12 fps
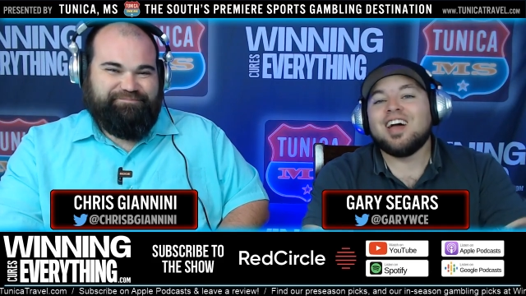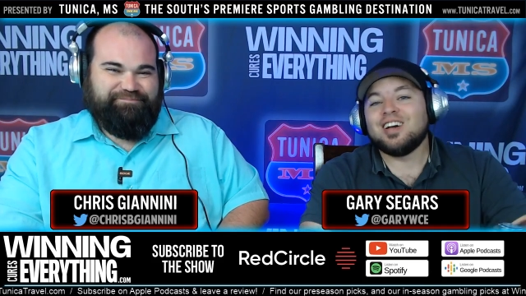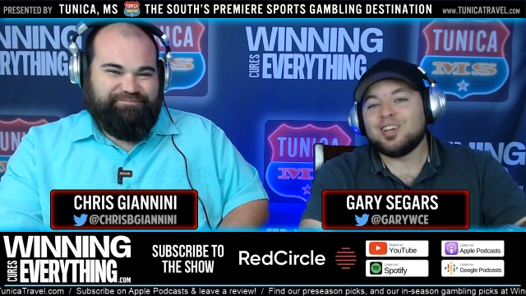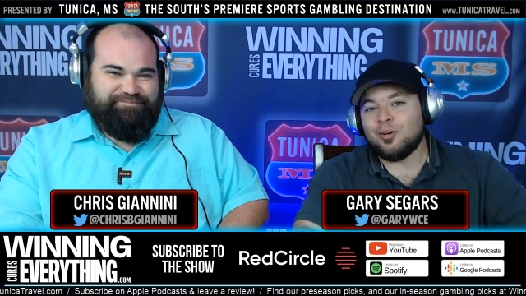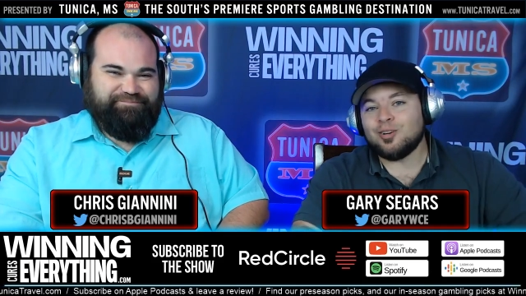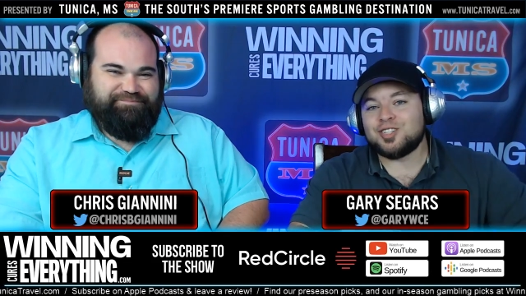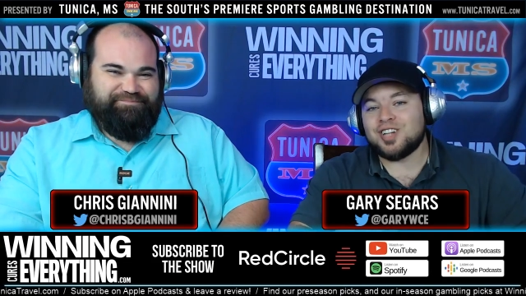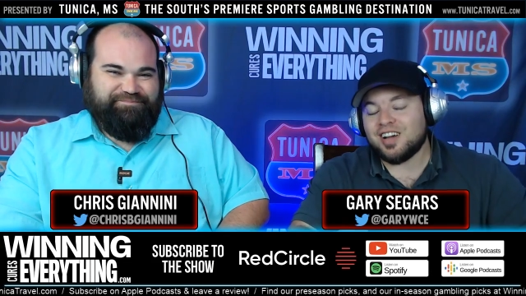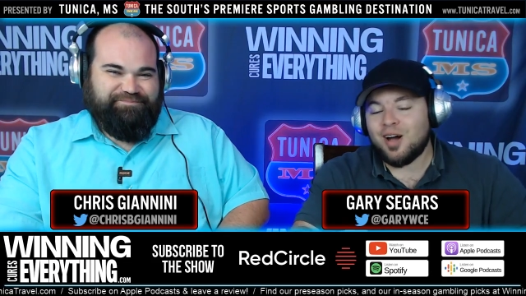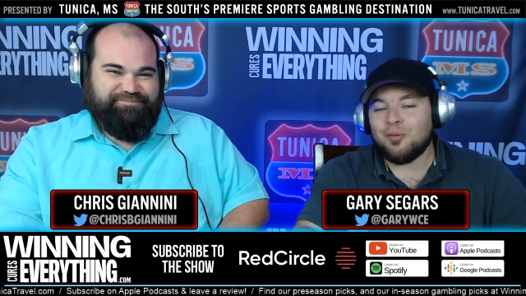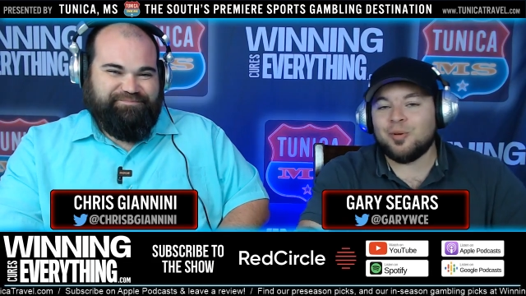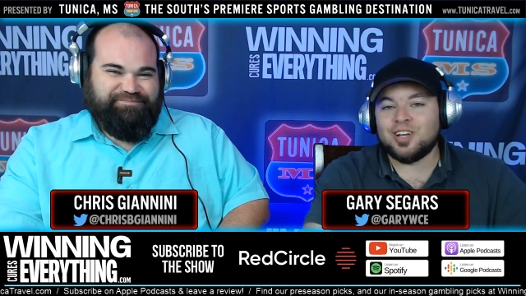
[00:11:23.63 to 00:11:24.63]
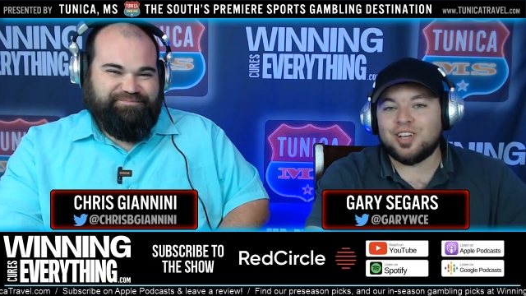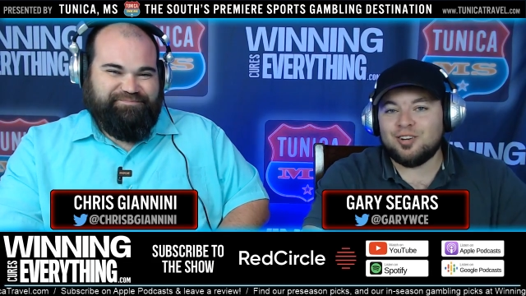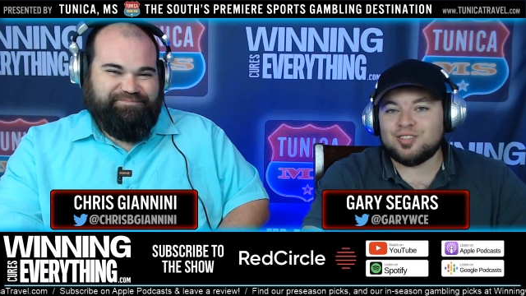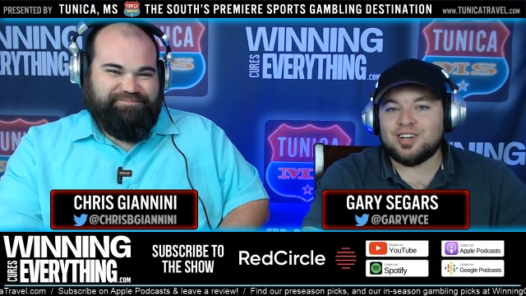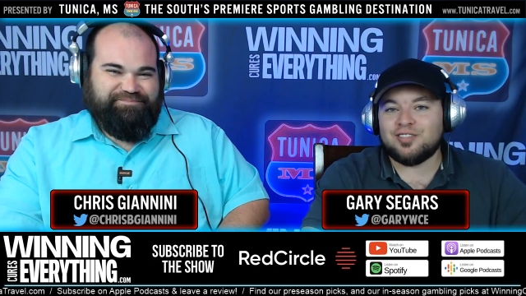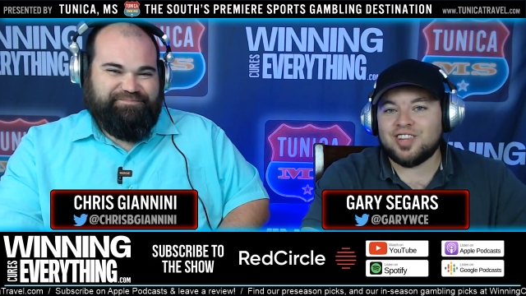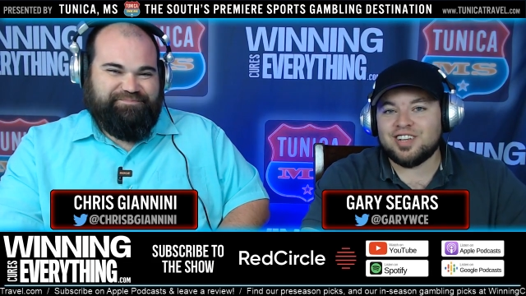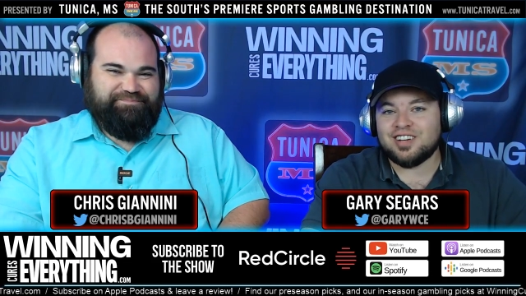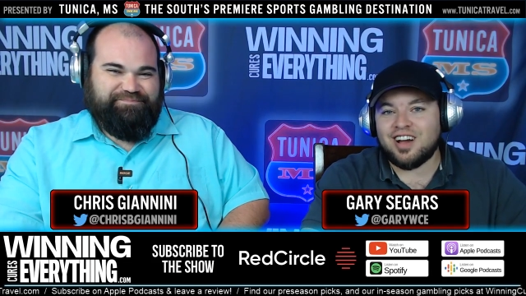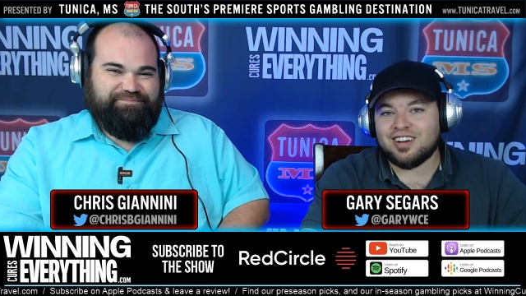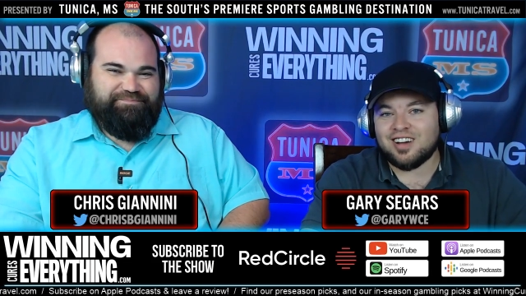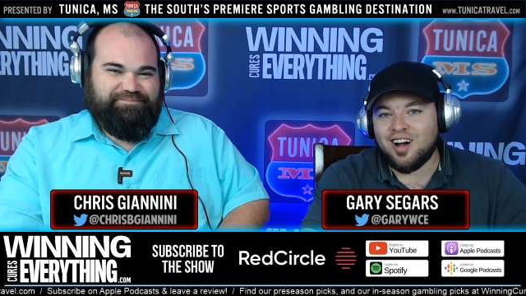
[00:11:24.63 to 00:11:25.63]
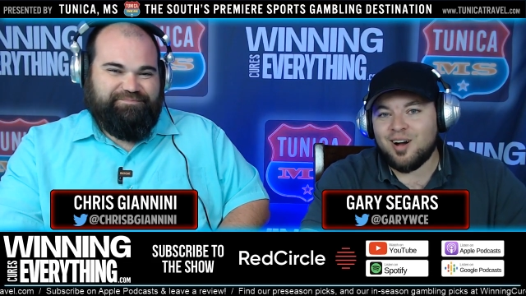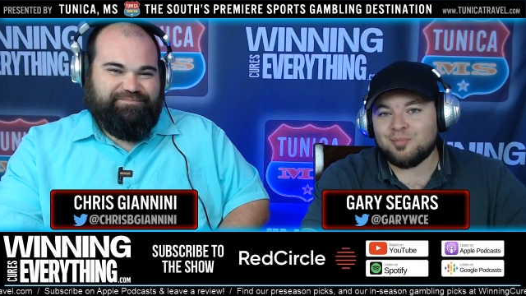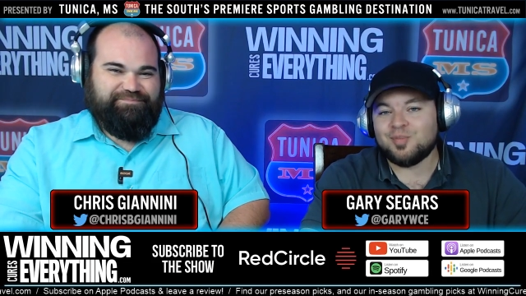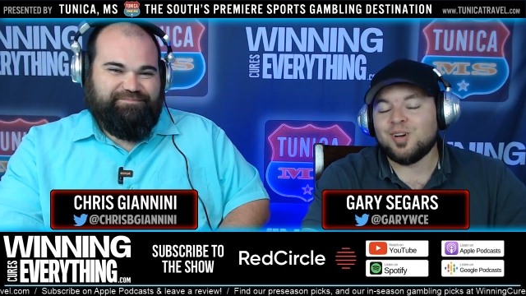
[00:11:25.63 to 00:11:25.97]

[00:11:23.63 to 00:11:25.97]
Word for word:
Speaker 1: Go and check out winningcureseverything.com.